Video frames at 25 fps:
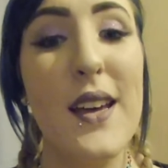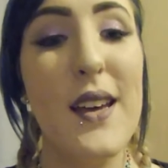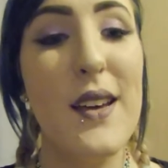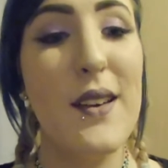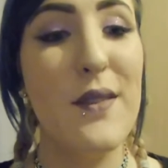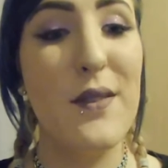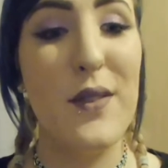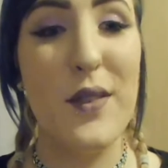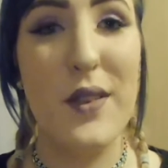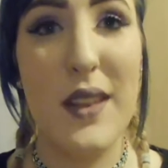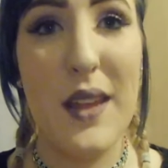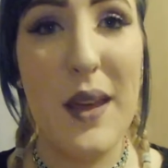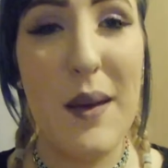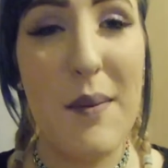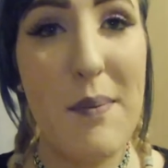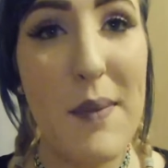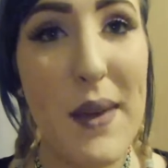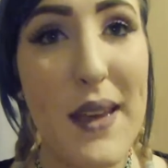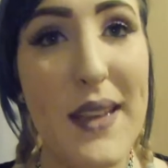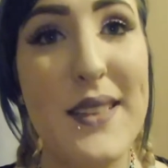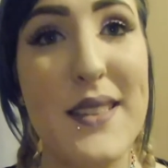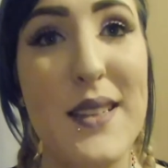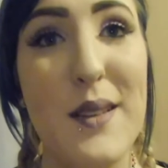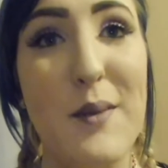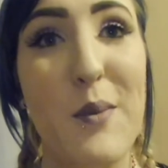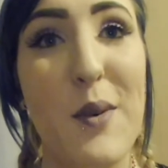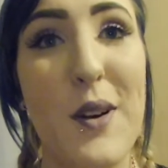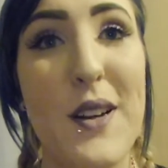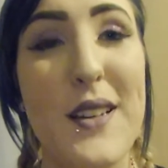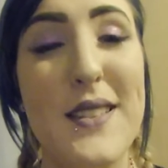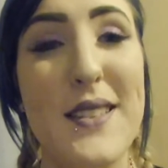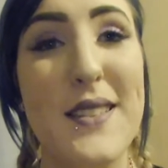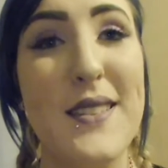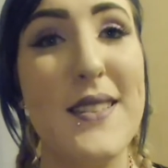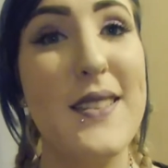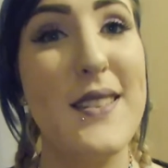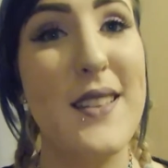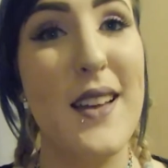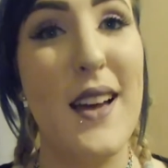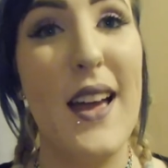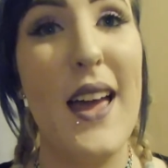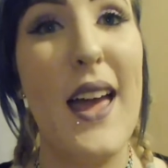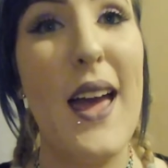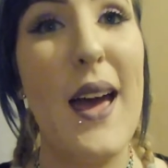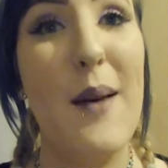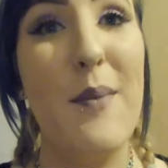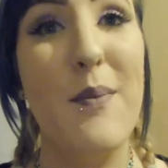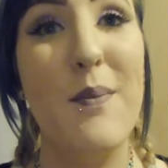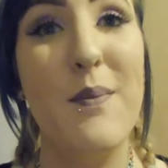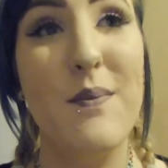for the amazing presents. I
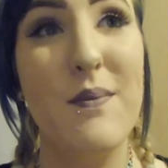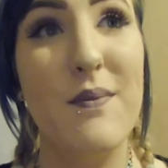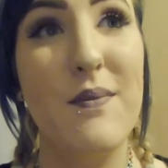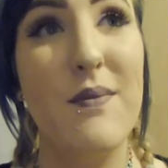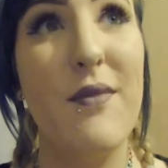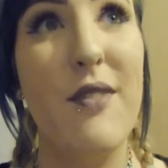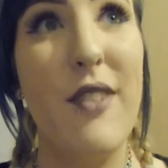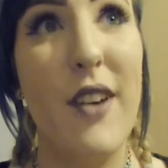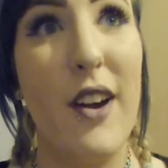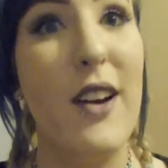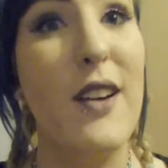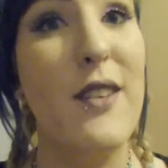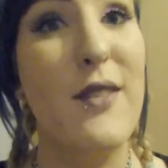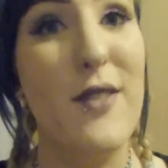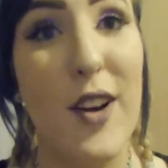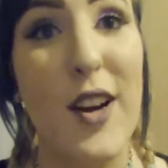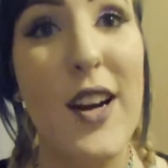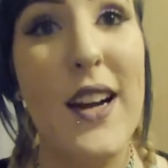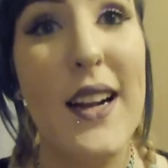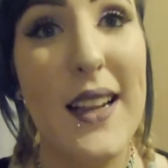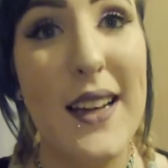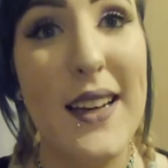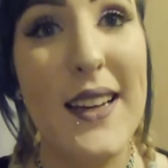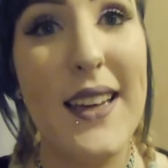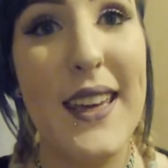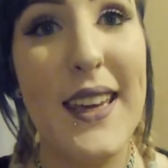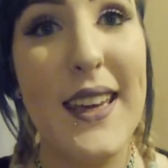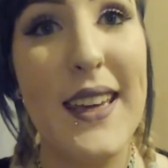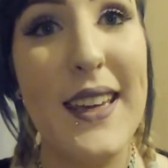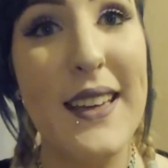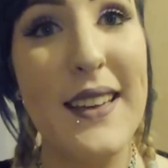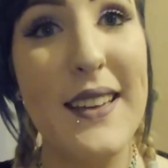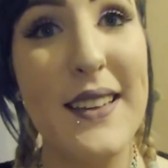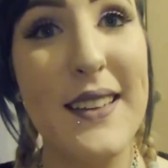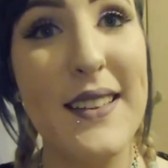am very, very lucky.